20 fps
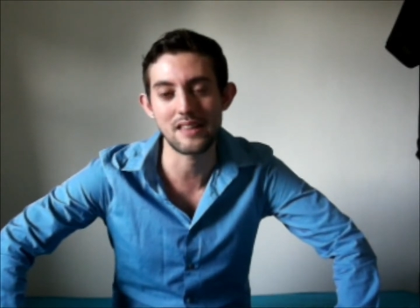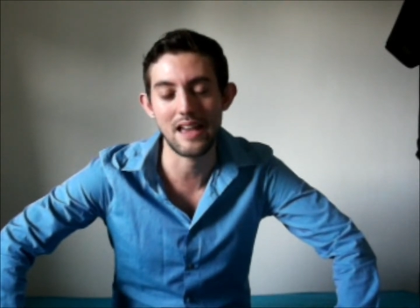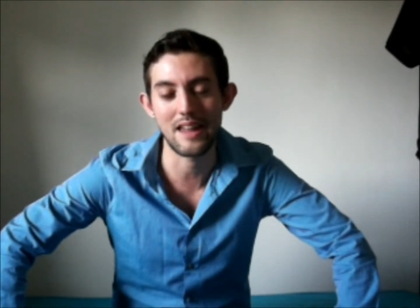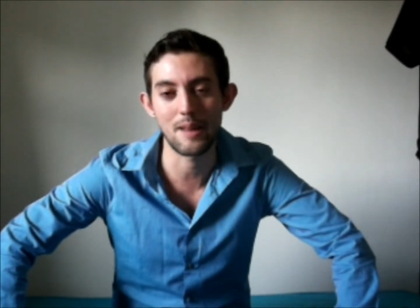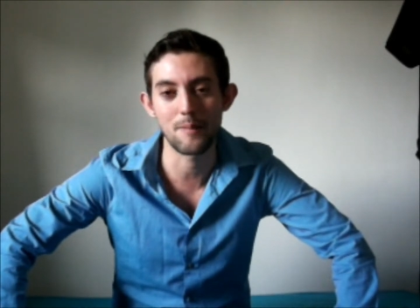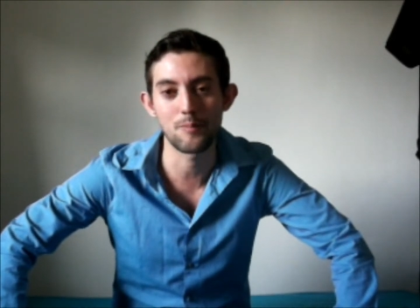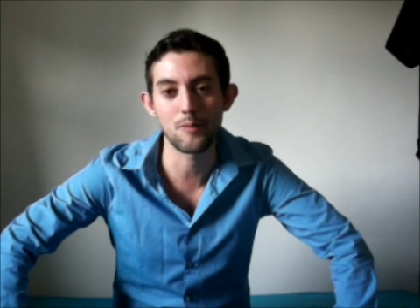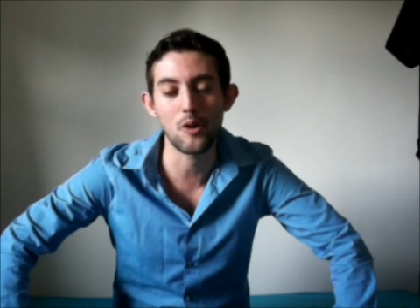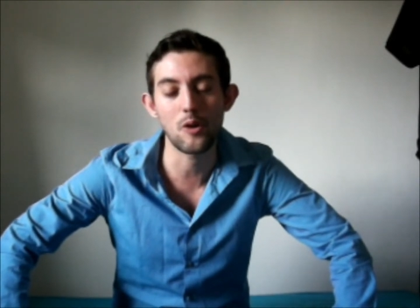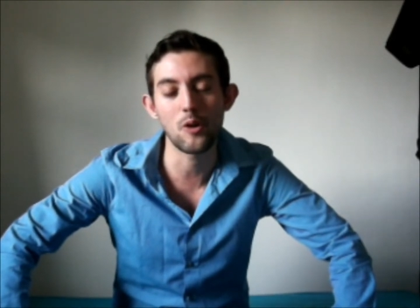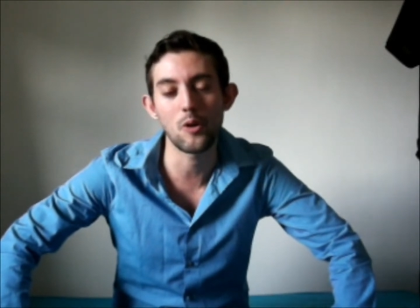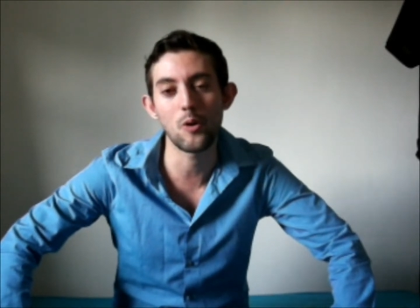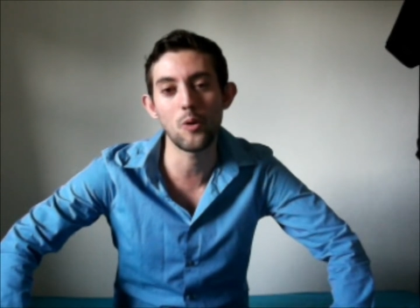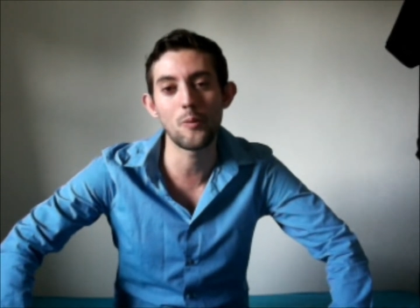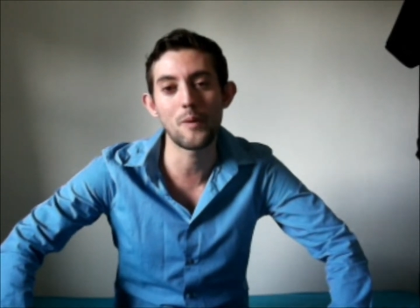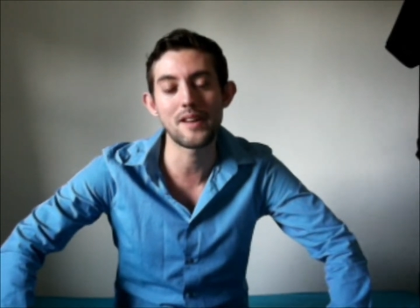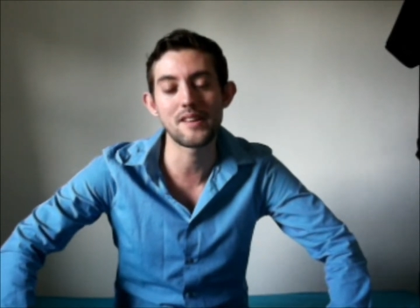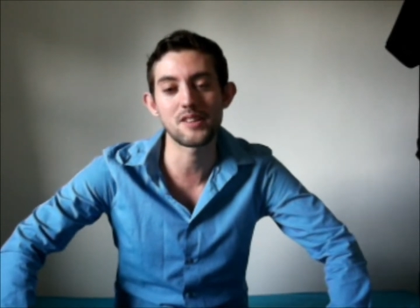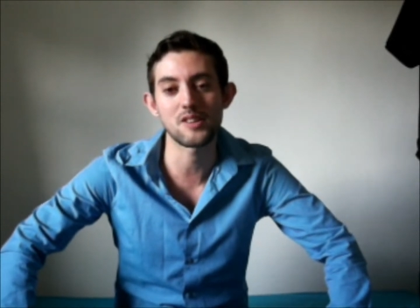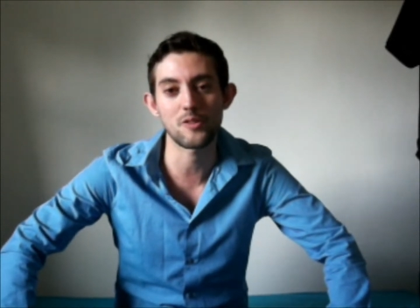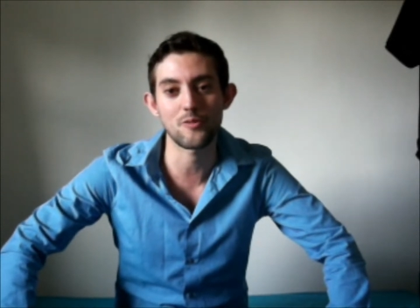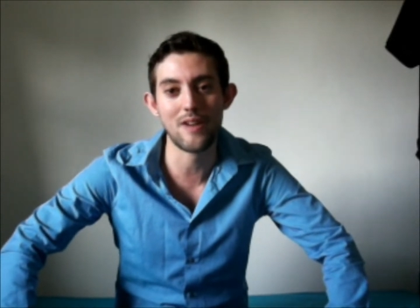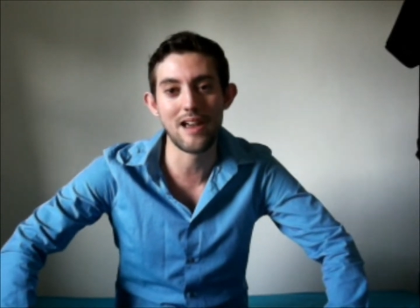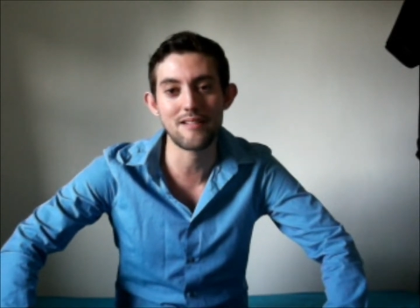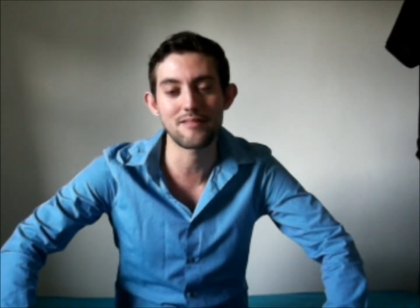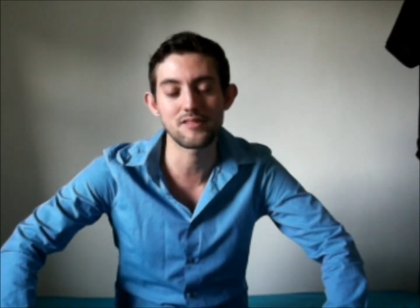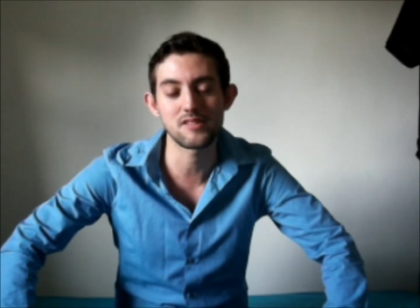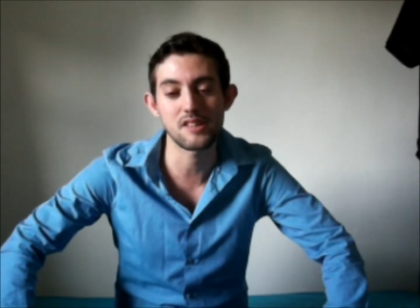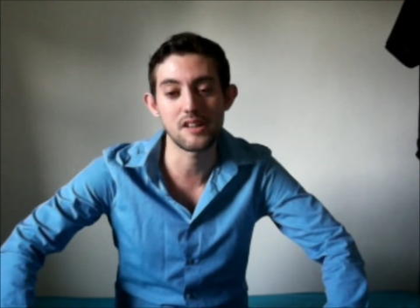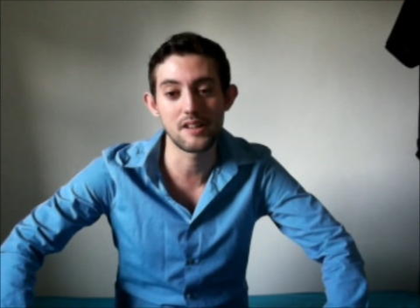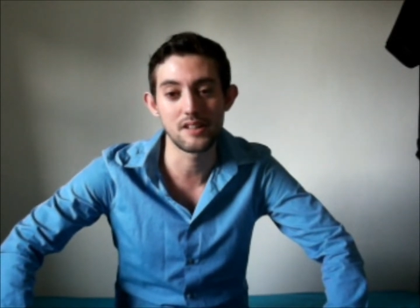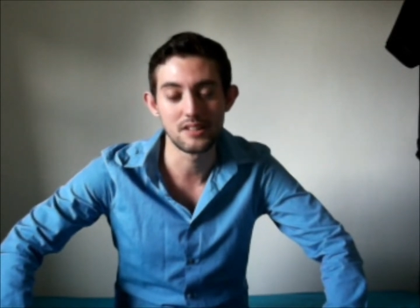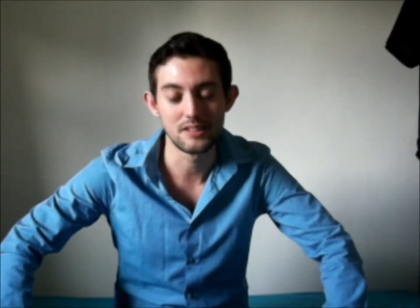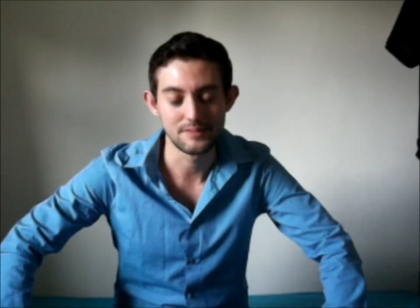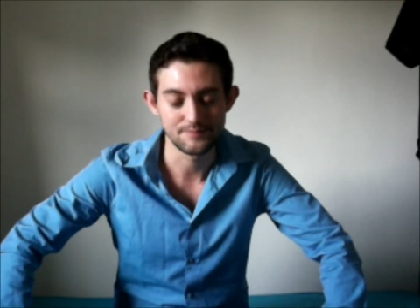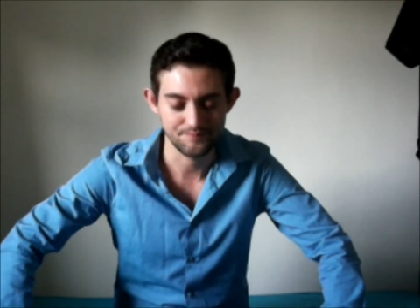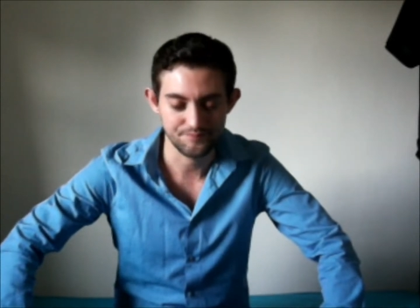and I'm not always around to